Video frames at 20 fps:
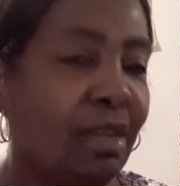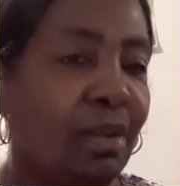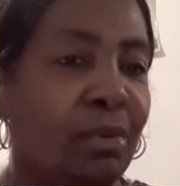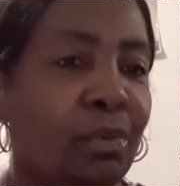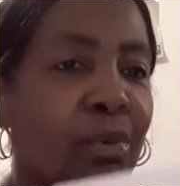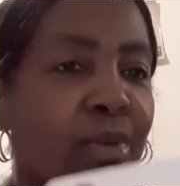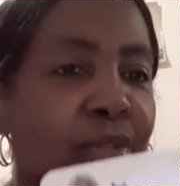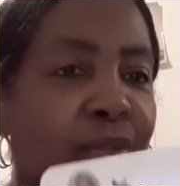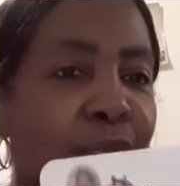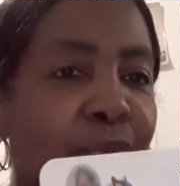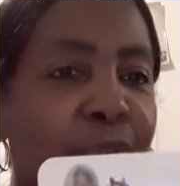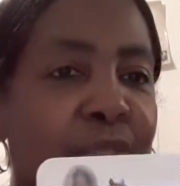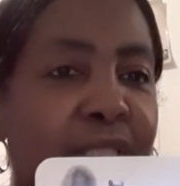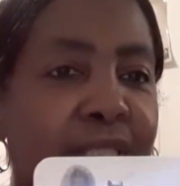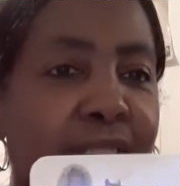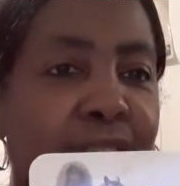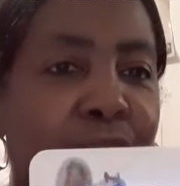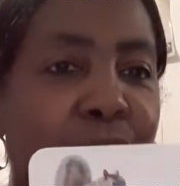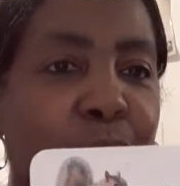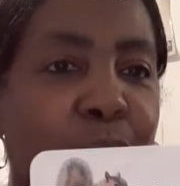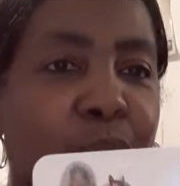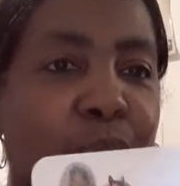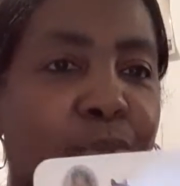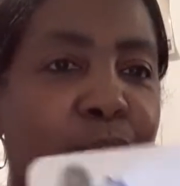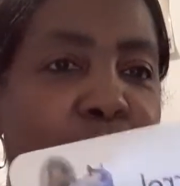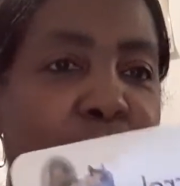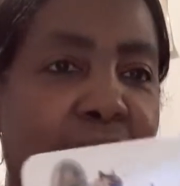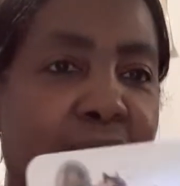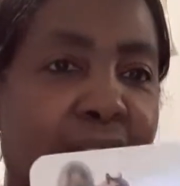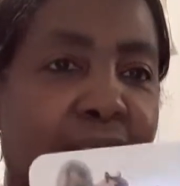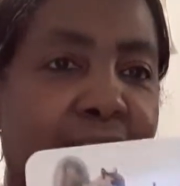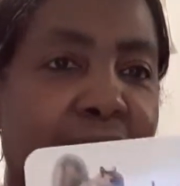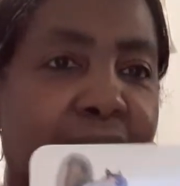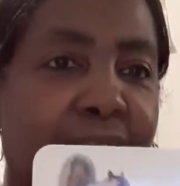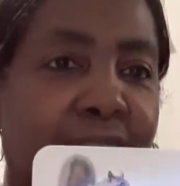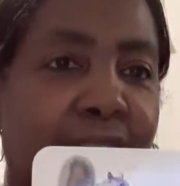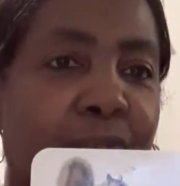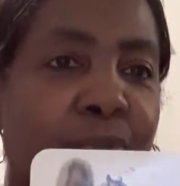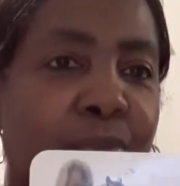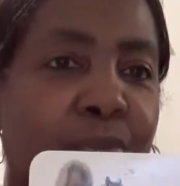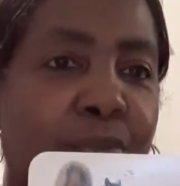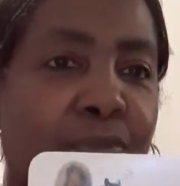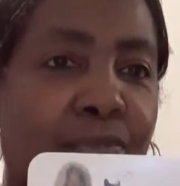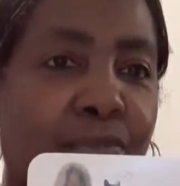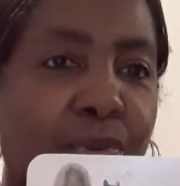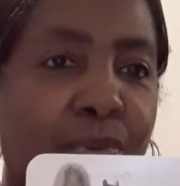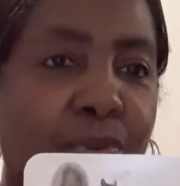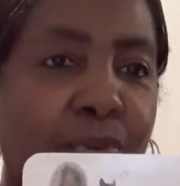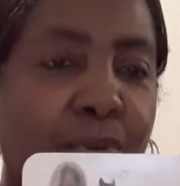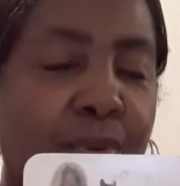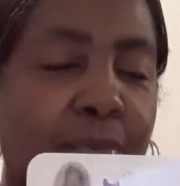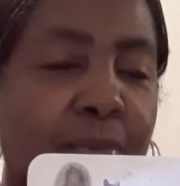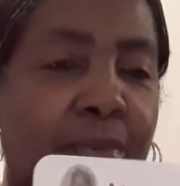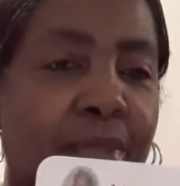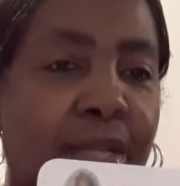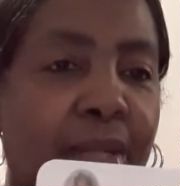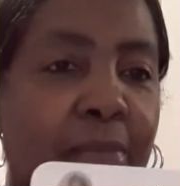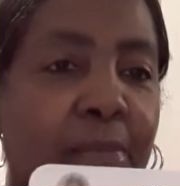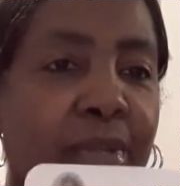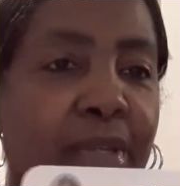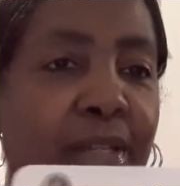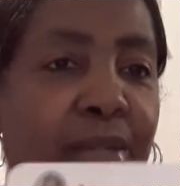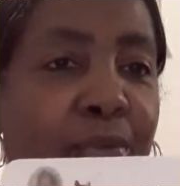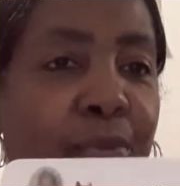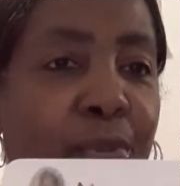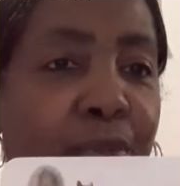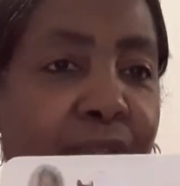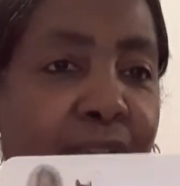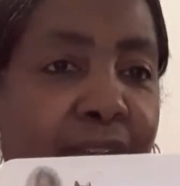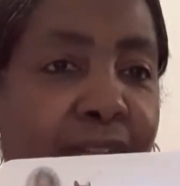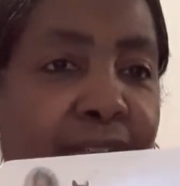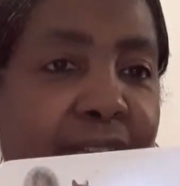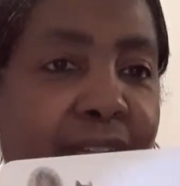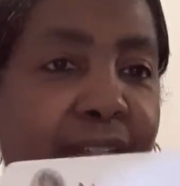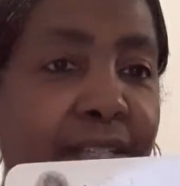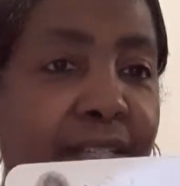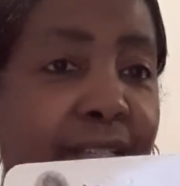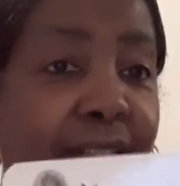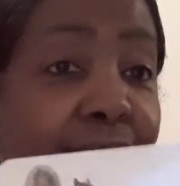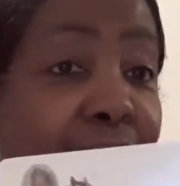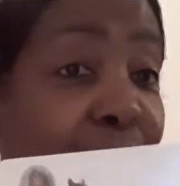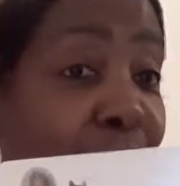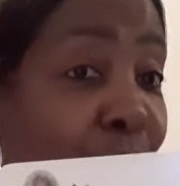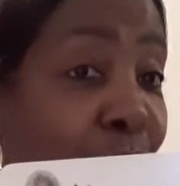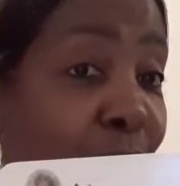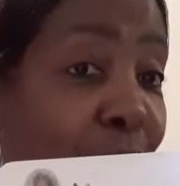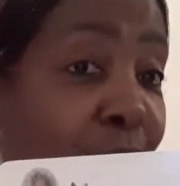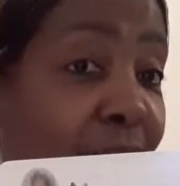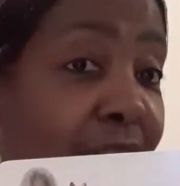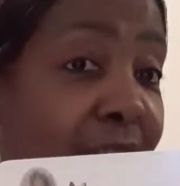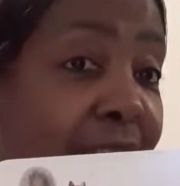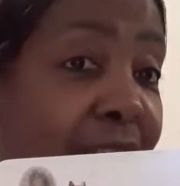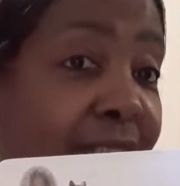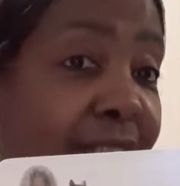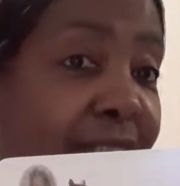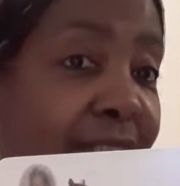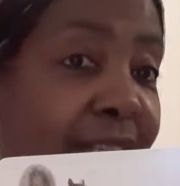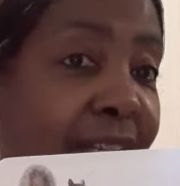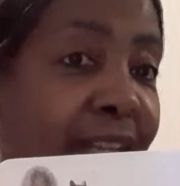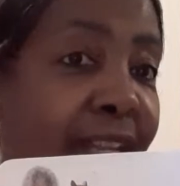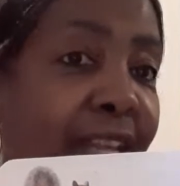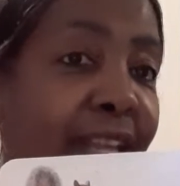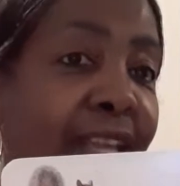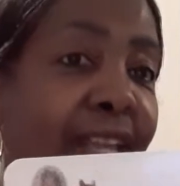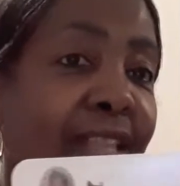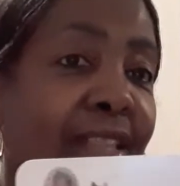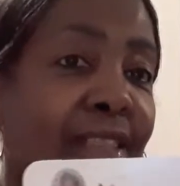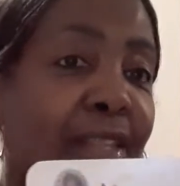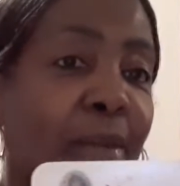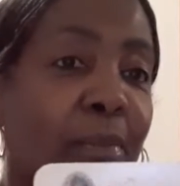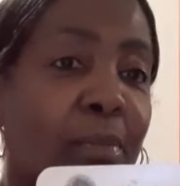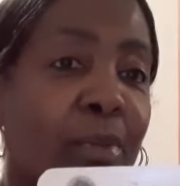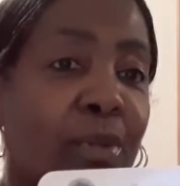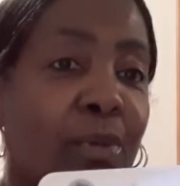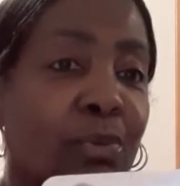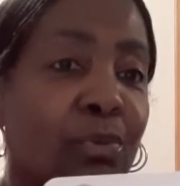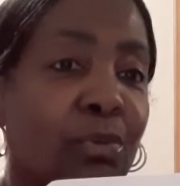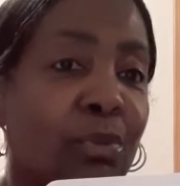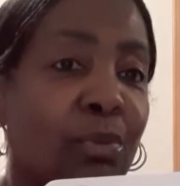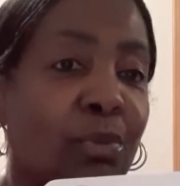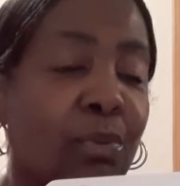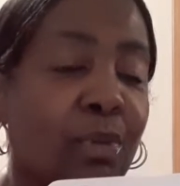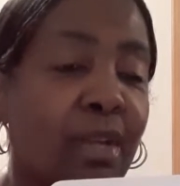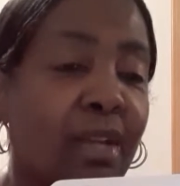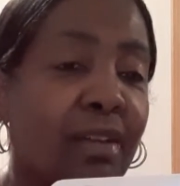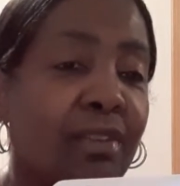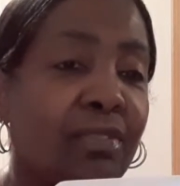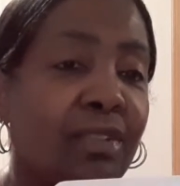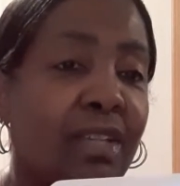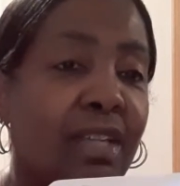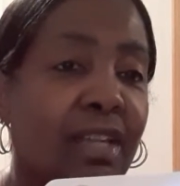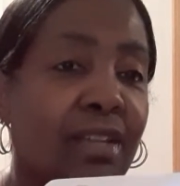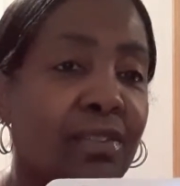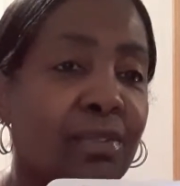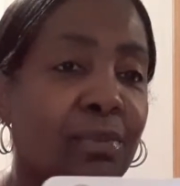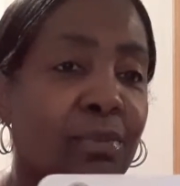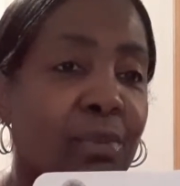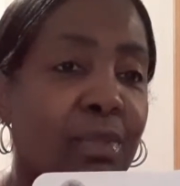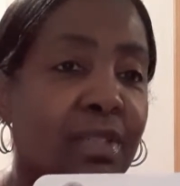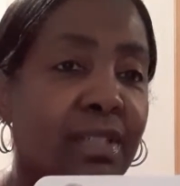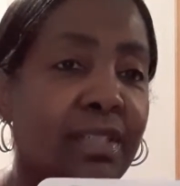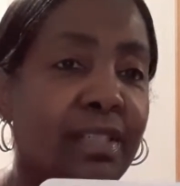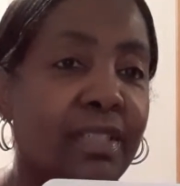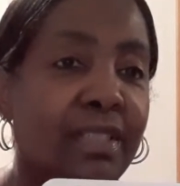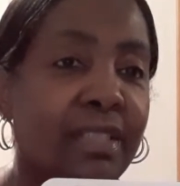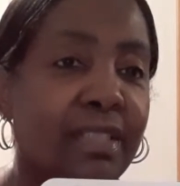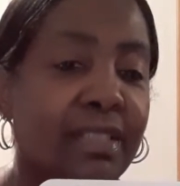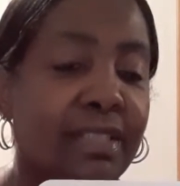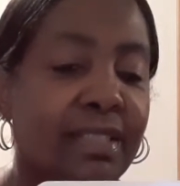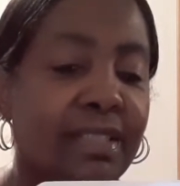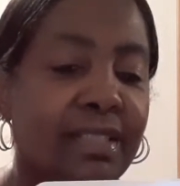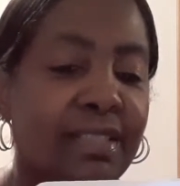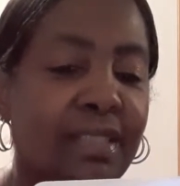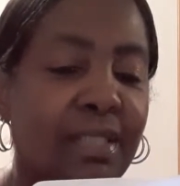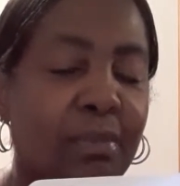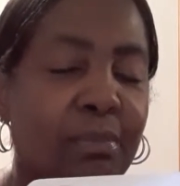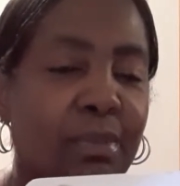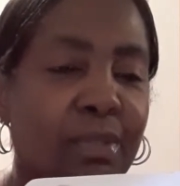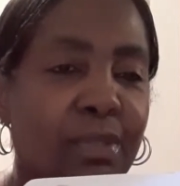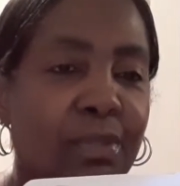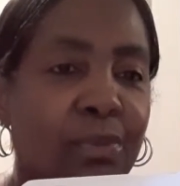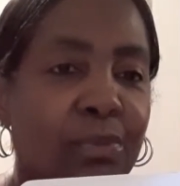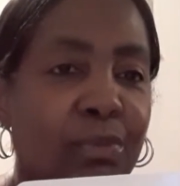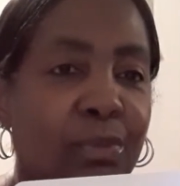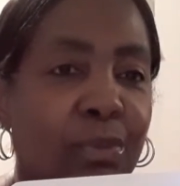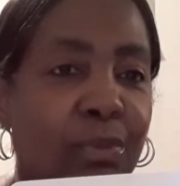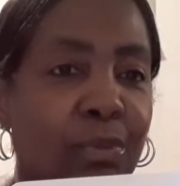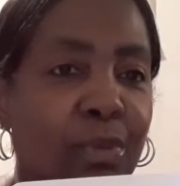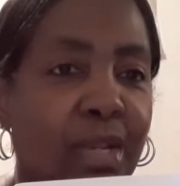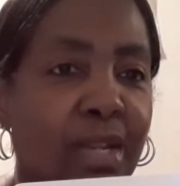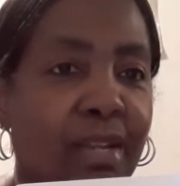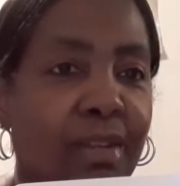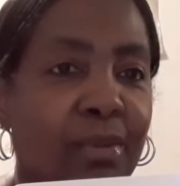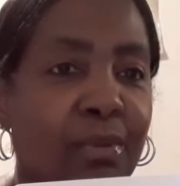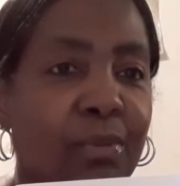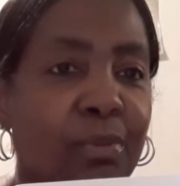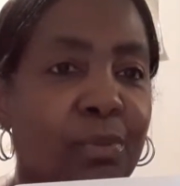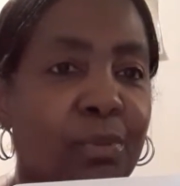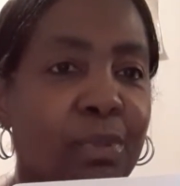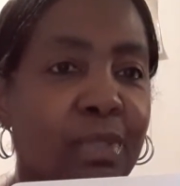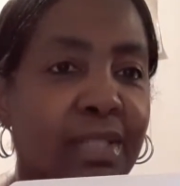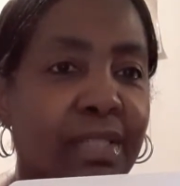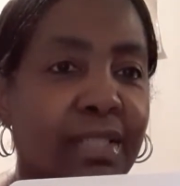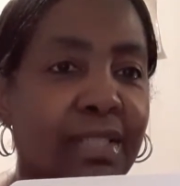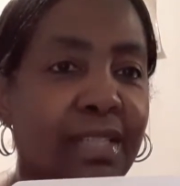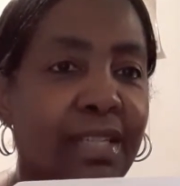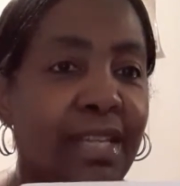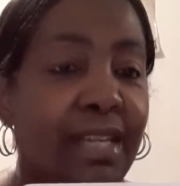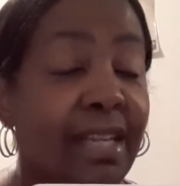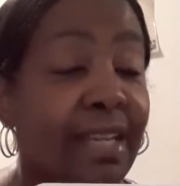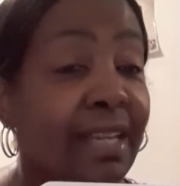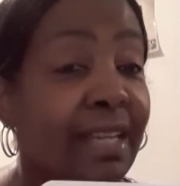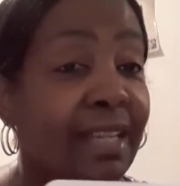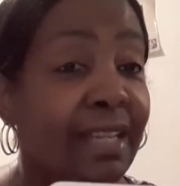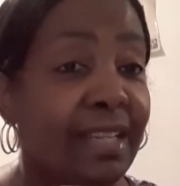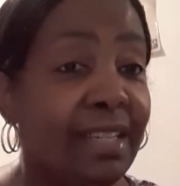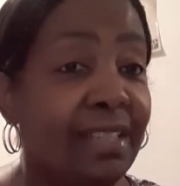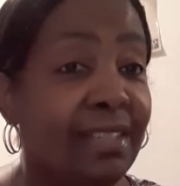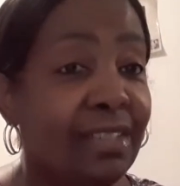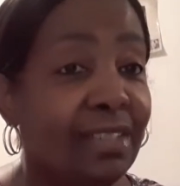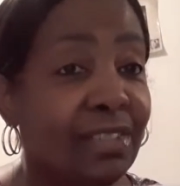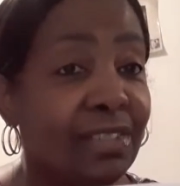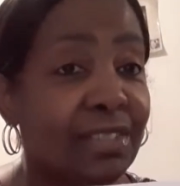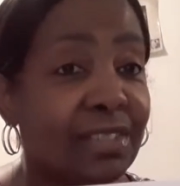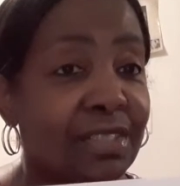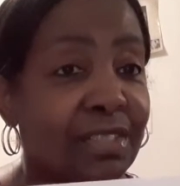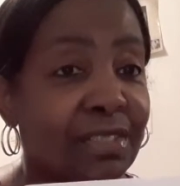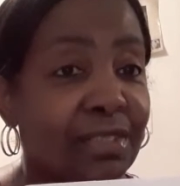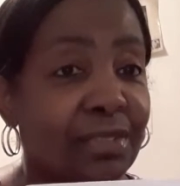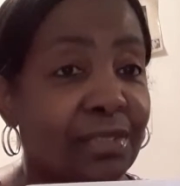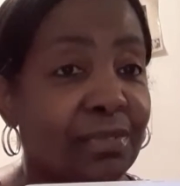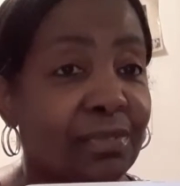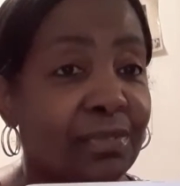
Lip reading: Where do we see squirrels at on the farm? They be where? In the trees. They be on the ground gathering nuts. They be on the ground what? Eating other stuff.